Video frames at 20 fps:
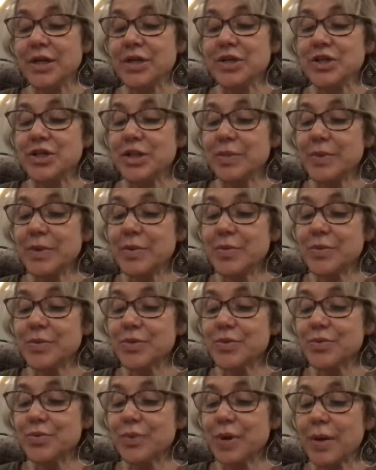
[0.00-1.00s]
Jimmy
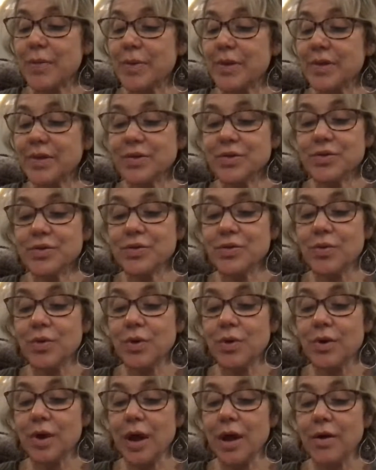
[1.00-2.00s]
was rubbing the
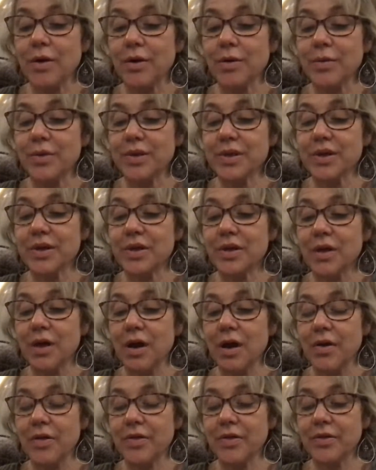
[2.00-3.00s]
door knocker with a
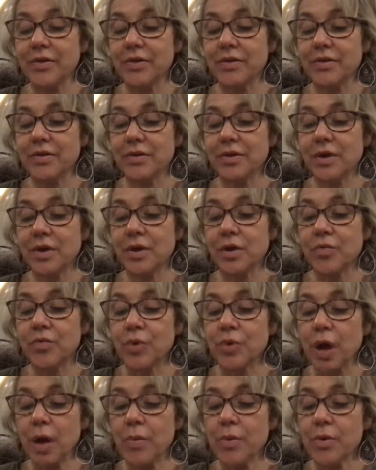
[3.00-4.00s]
cloth.
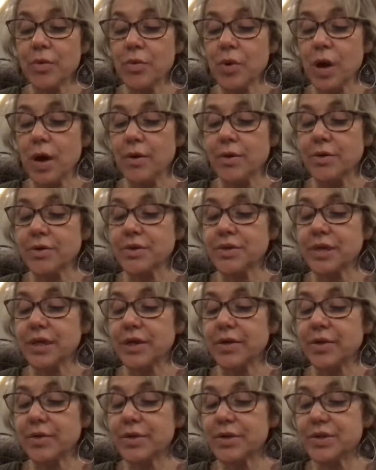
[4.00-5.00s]
Robert Waters
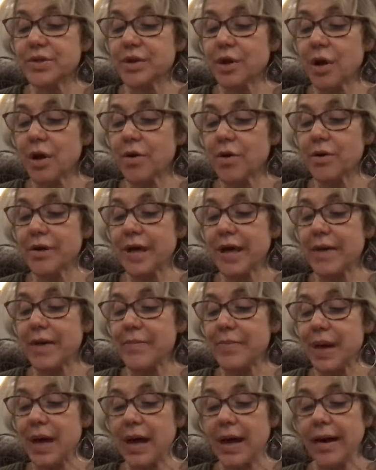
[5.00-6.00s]
and Chris Carter came
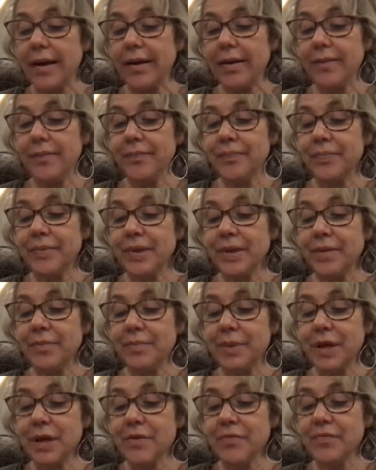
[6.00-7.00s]
by.
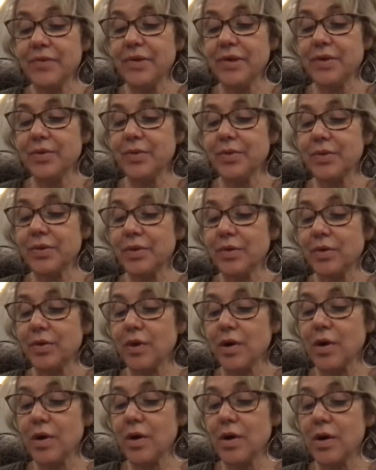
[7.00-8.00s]
Barefooted with their
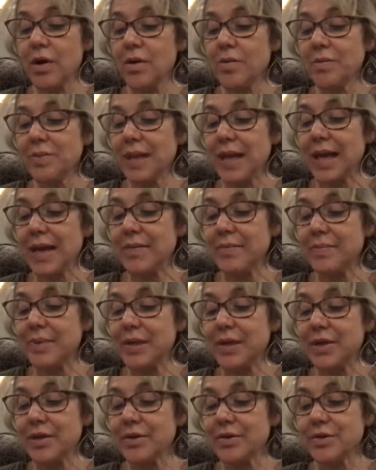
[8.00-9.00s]
long black
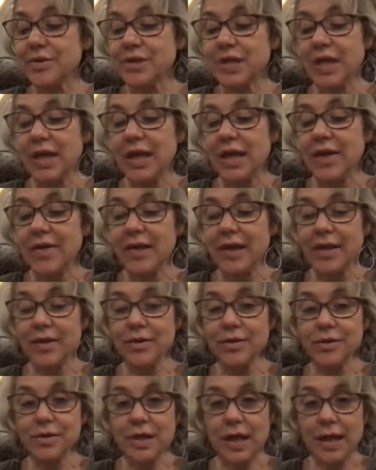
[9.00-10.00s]
beards, they
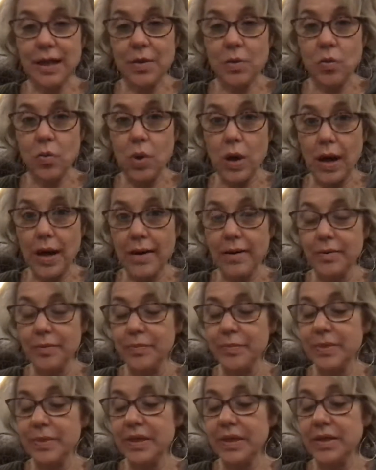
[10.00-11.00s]
looked like wild
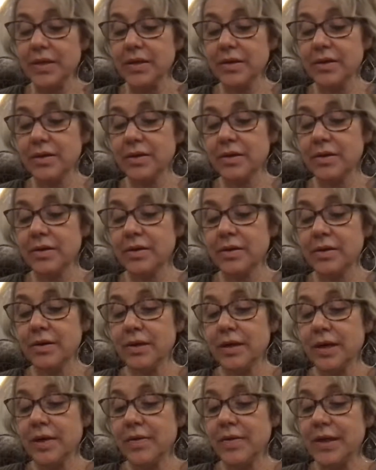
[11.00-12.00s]
men.
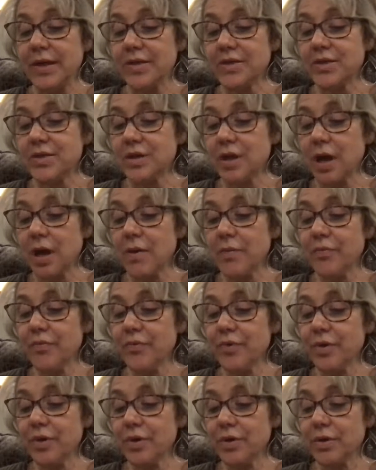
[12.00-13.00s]
They stopped
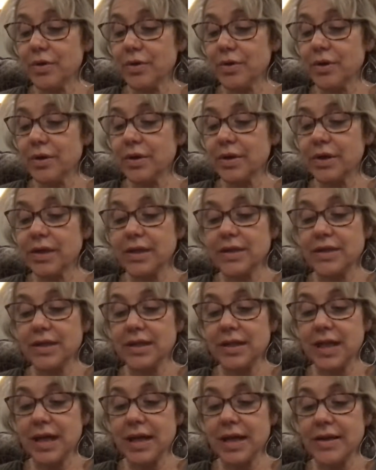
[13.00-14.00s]
for a look at the
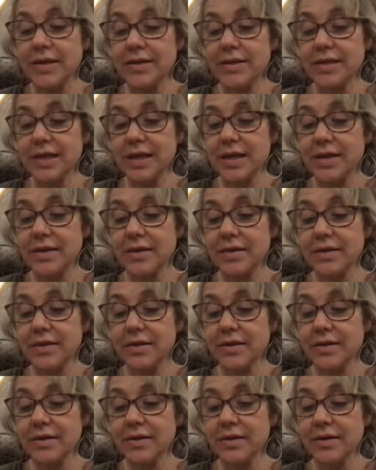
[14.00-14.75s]
lion's head.